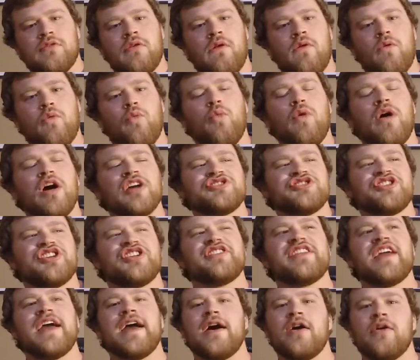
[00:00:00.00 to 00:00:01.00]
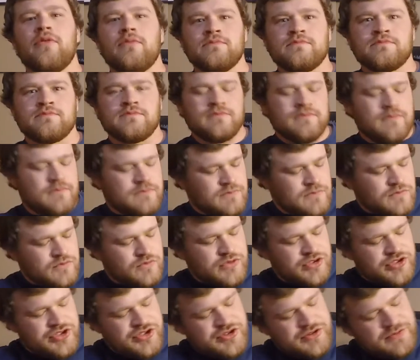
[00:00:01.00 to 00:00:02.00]
wash it down.
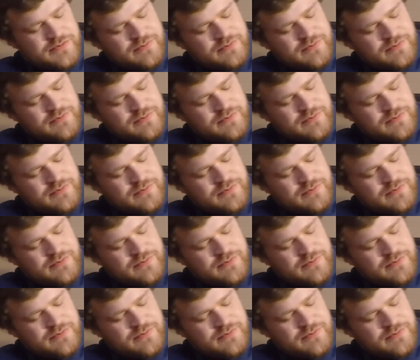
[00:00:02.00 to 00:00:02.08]
Let's